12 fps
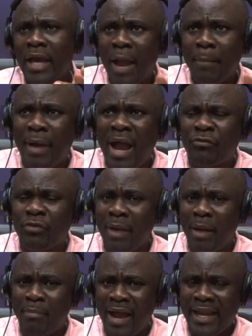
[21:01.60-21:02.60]
Apart from
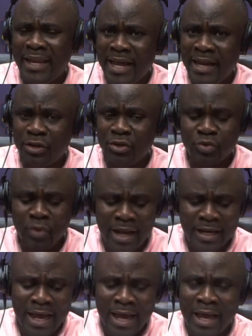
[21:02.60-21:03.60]
a buying the end, so and